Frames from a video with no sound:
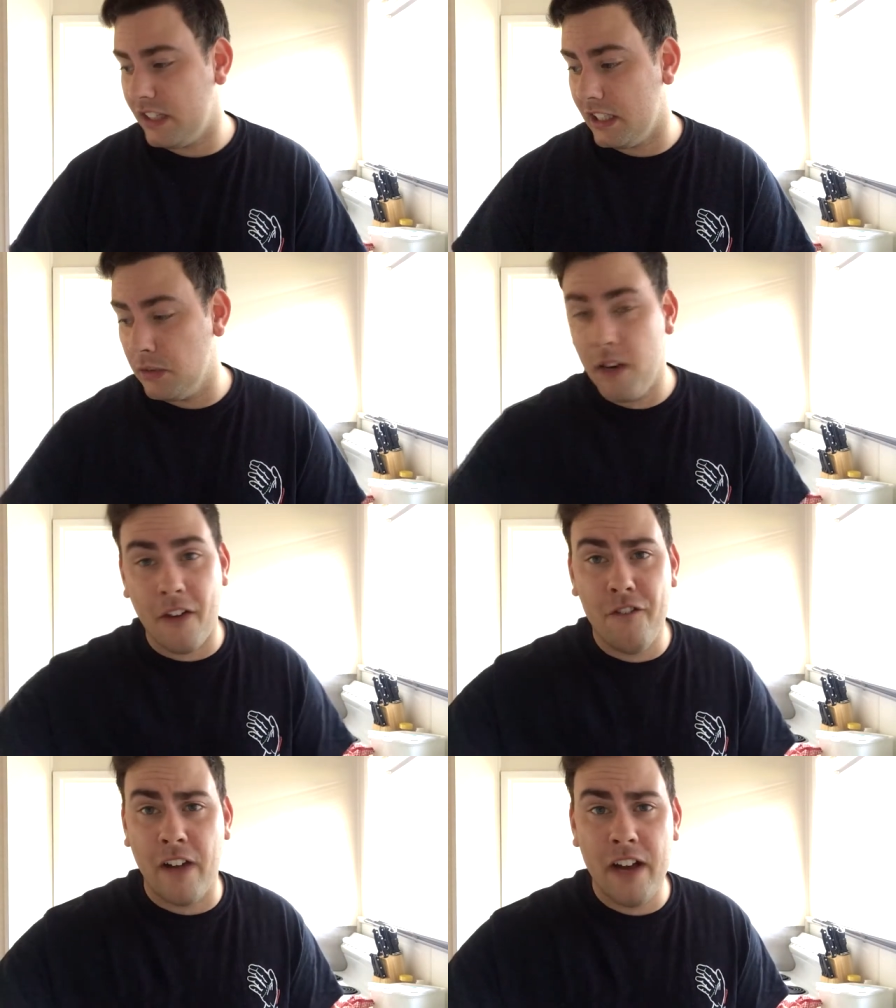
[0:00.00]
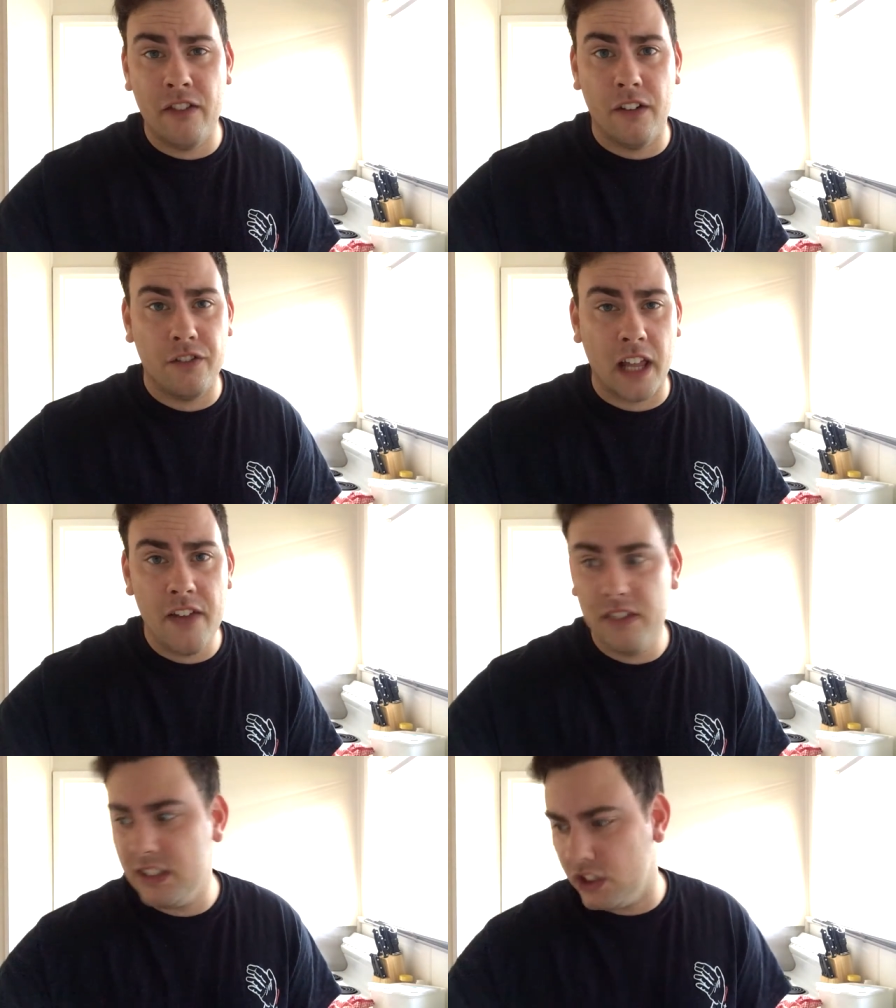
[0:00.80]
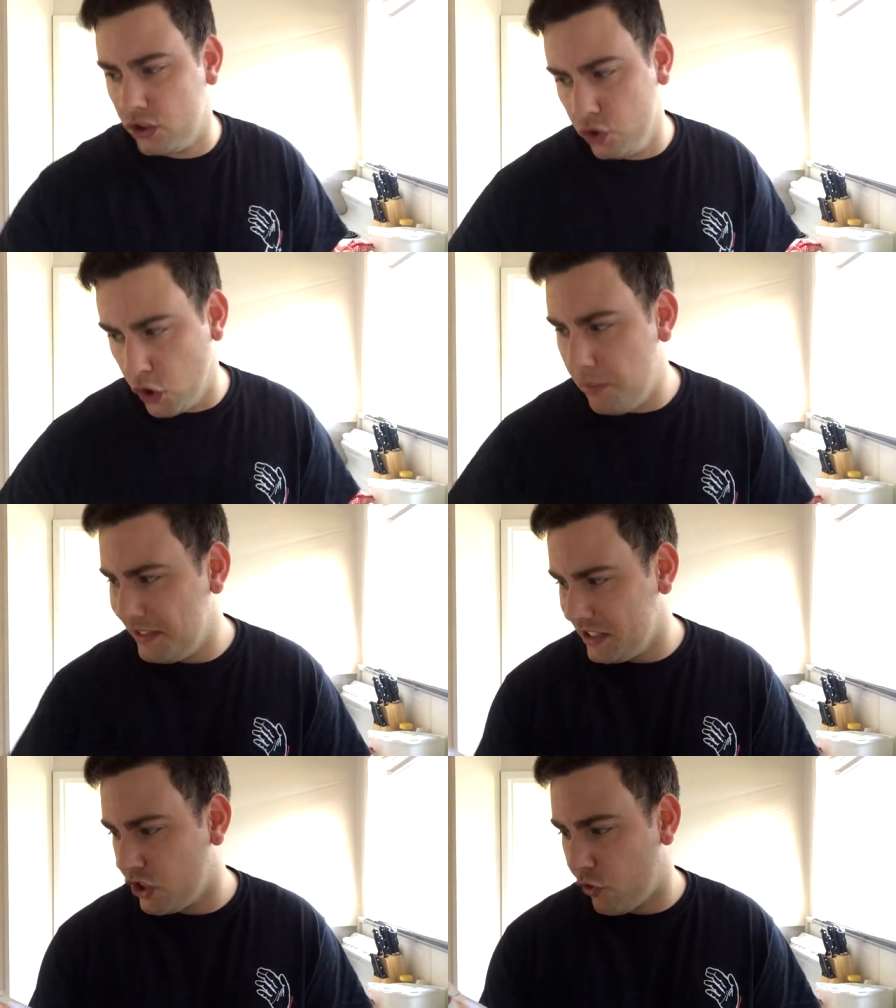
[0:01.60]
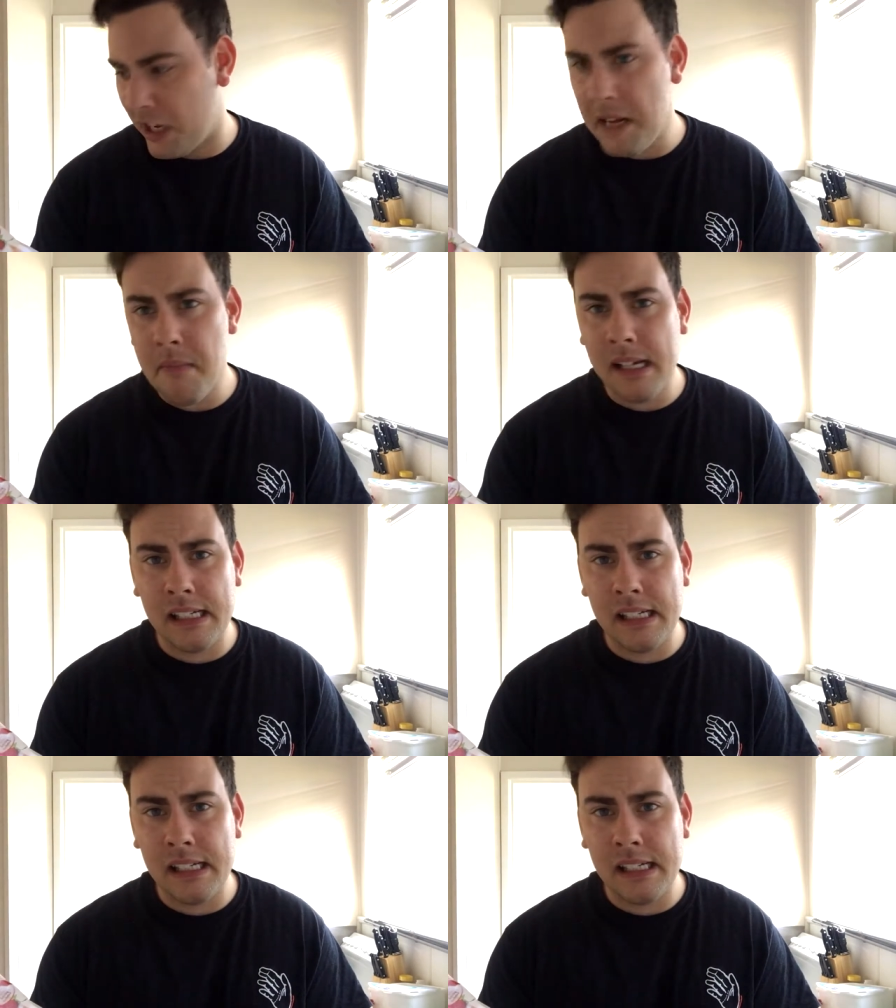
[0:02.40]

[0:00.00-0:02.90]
It's one of her favorite flavors, strawberries and cream.